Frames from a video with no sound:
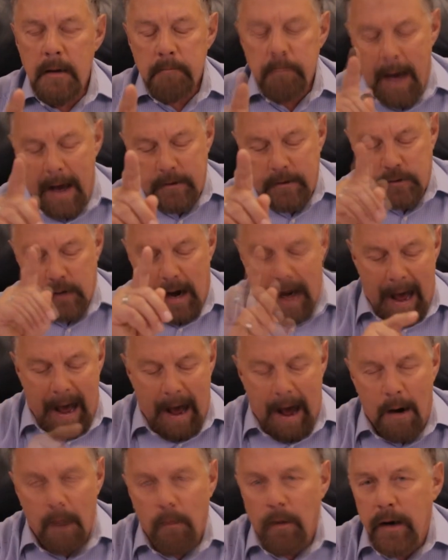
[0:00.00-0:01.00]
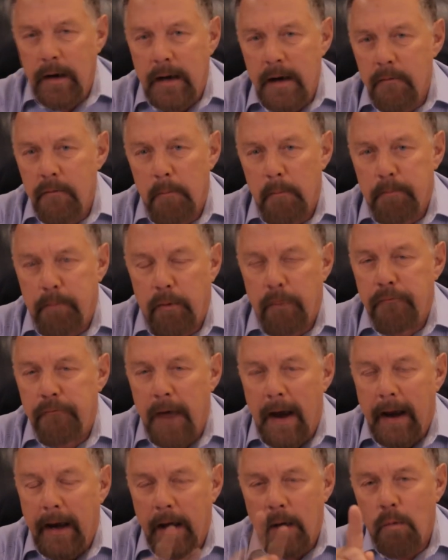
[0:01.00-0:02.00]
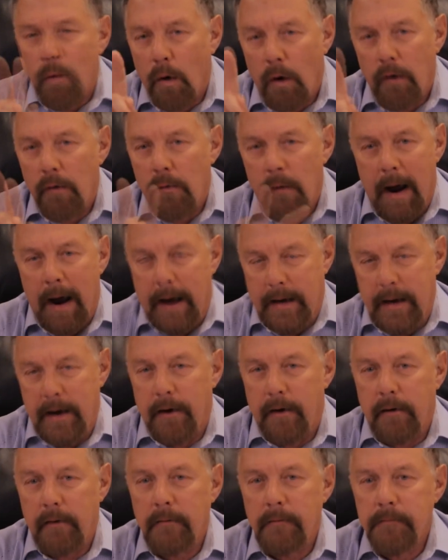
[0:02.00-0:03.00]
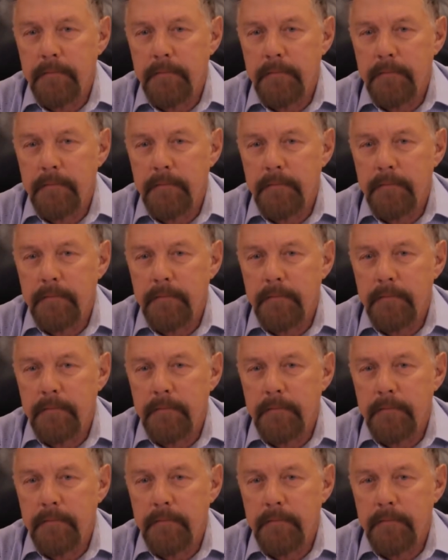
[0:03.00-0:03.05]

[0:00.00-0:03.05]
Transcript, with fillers: Pastor, I, I want to give a prophetic word right here.